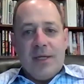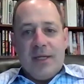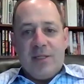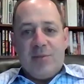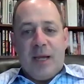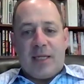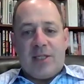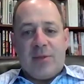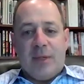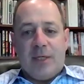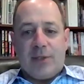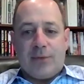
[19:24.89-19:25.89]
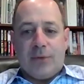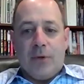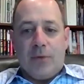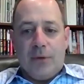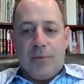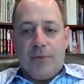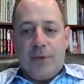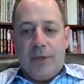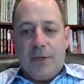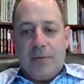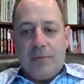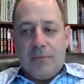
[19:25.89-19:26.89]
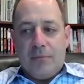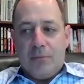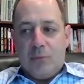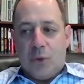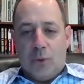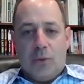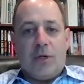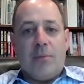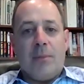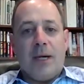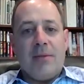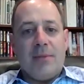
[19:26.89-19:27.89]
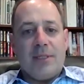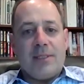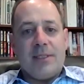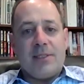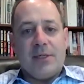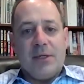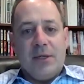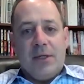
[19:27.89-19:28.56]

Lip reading: is maximize growth of the total combined business,